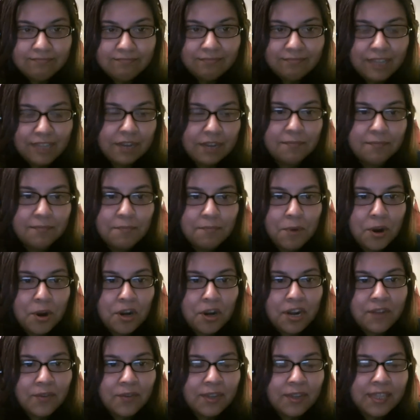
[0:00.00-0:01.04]
like
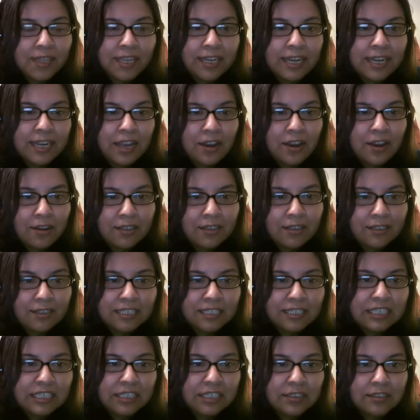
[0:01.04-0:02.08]
burn everything down and
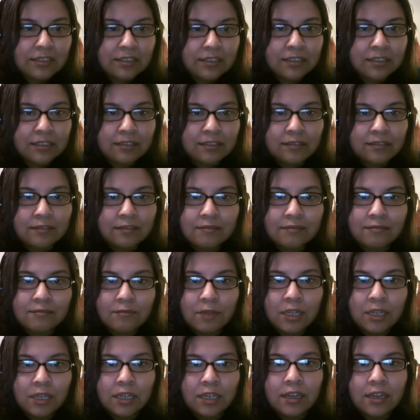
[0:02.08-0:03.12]
steal and
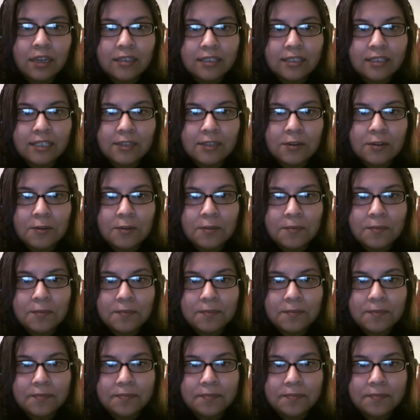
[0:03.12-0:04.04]
whatnot. So